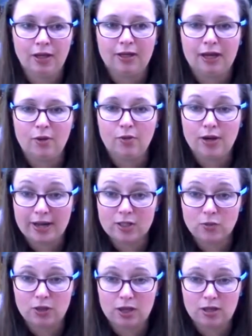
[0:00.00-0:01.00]
Now,
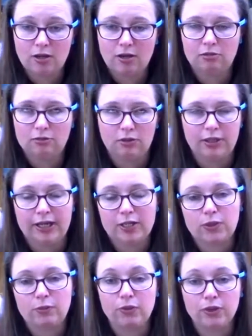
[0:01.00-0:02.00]
next week, or not
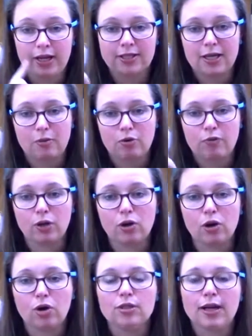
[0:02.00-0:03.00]
next week, but the next time I
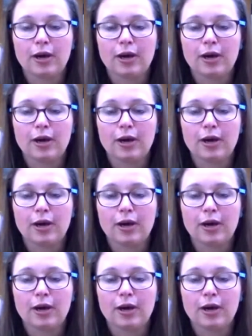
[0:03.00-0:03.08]
record,